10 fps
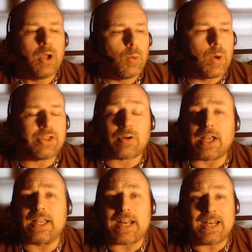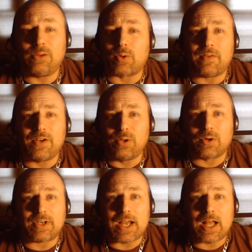Whether I get any revenue
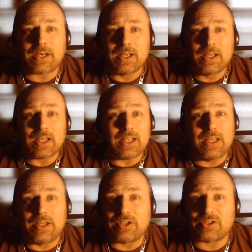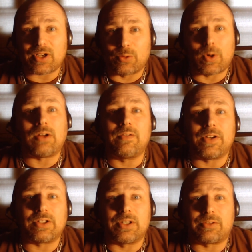or not is
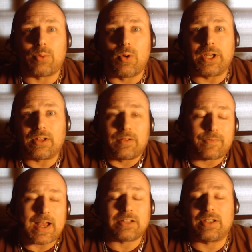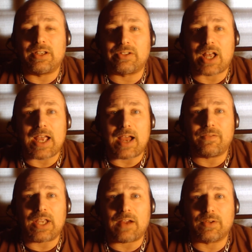irrelevant at this point. The fact is, I
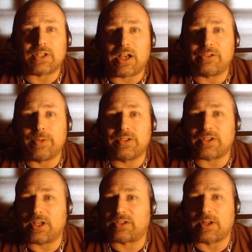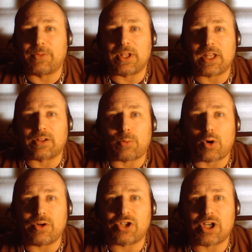have the advertisements. It's something that the
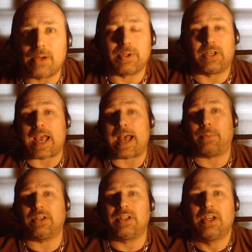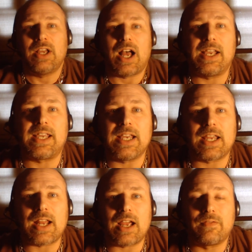partnership, it happened. I can't
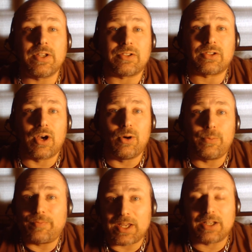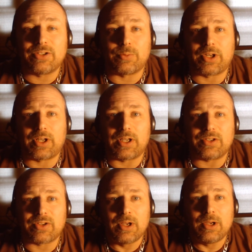get out of it, so it is what it
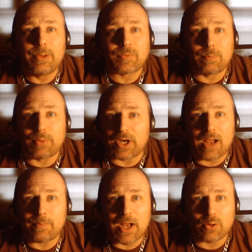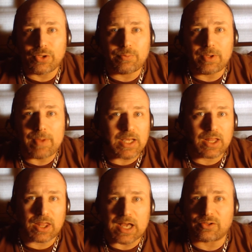is. But I'm not going to be
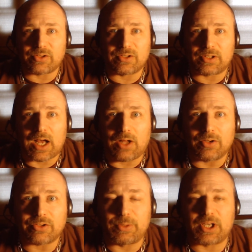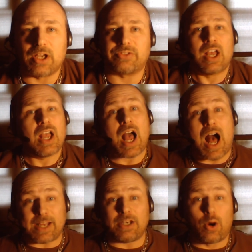making thousands of dollars because
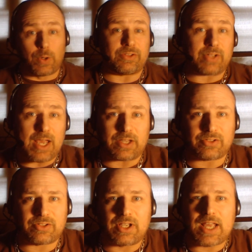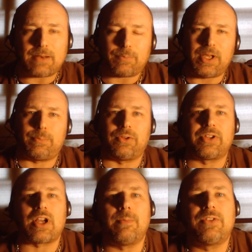I know what it takes to get people
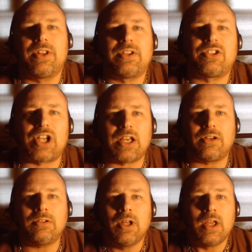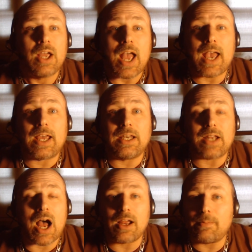to come to this channel, and
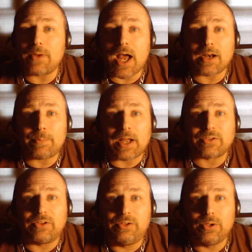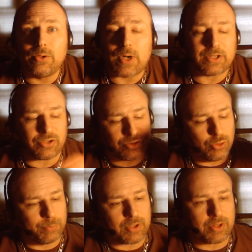I am not about to do and
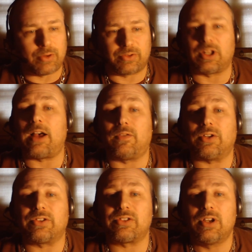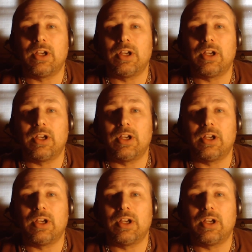stoop to those levels.